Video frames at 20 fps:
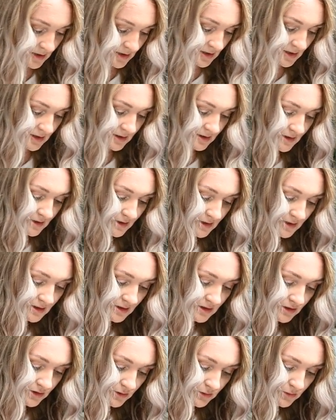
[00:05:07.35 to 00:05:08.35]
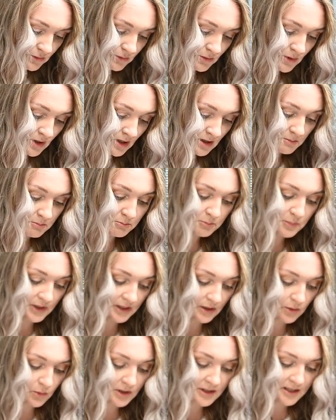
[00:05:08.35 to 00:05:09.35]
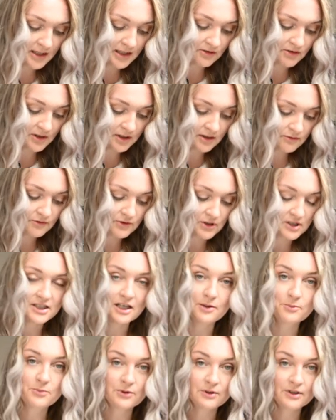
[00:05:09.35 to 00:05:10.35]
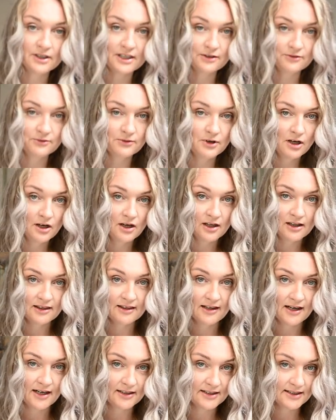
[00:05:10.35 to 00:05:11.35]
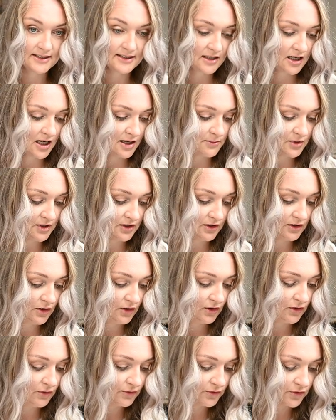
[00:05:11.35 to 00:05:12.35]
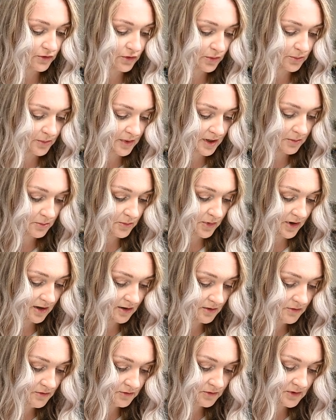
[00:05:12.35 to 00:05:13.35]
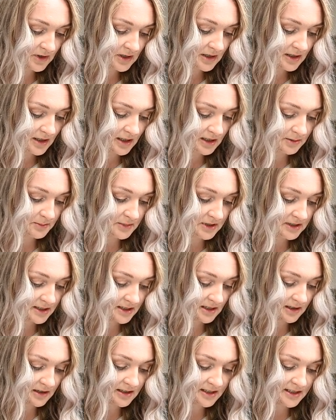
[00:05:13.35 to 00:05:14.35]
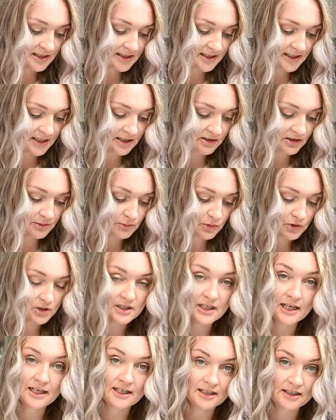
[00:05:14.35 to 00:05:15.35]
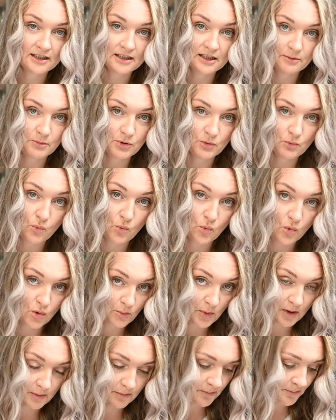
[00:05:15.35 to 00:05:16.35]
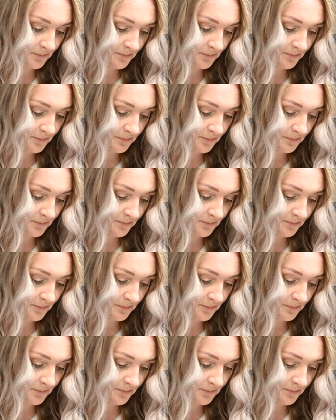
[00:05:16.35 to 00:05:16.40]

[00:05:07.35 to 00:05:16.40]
And then you pick one area. For example, if light is coming from above, it means this area most likely going to be warmer.